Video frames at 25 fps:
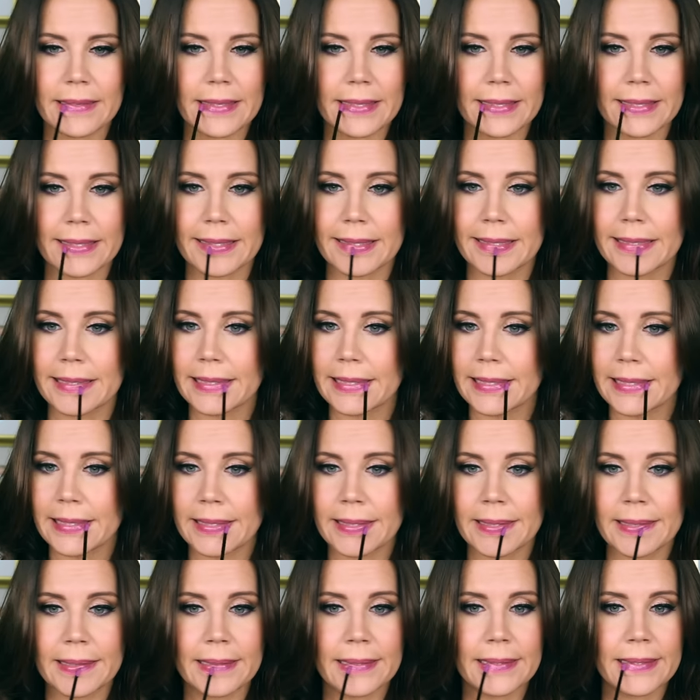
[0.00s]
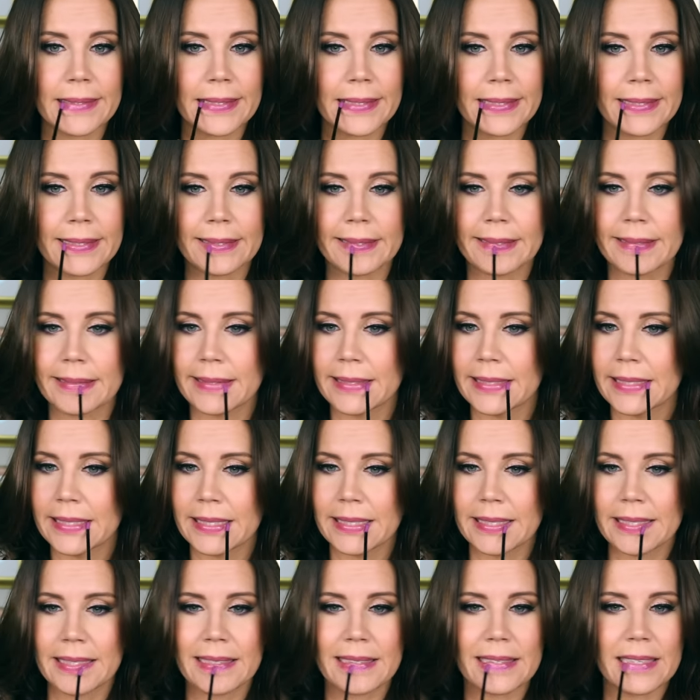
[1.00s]
The hell.
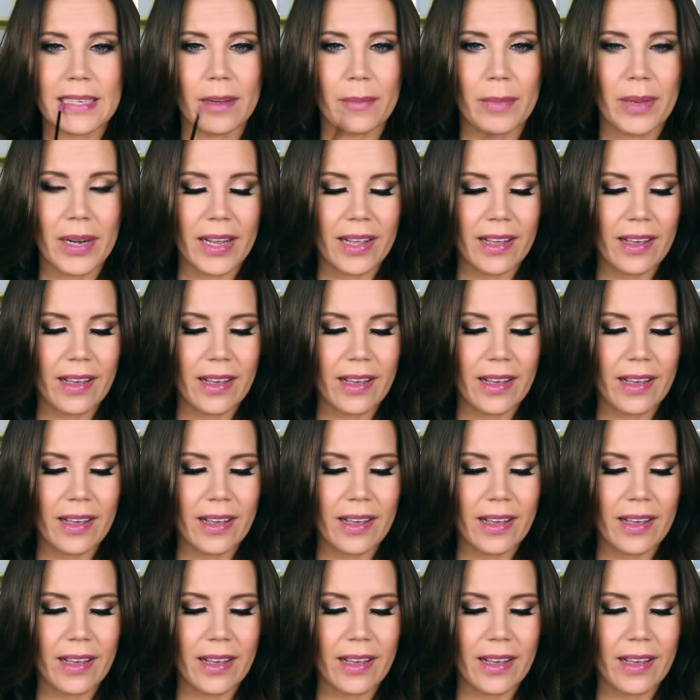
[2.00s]
I mean,